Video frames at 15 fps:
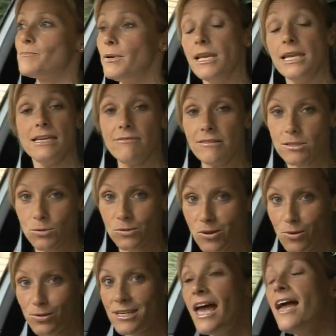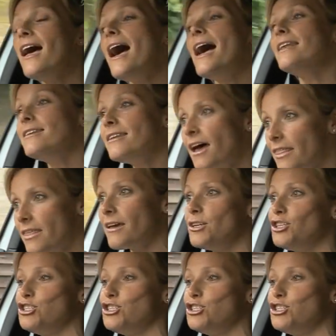believe it or not, another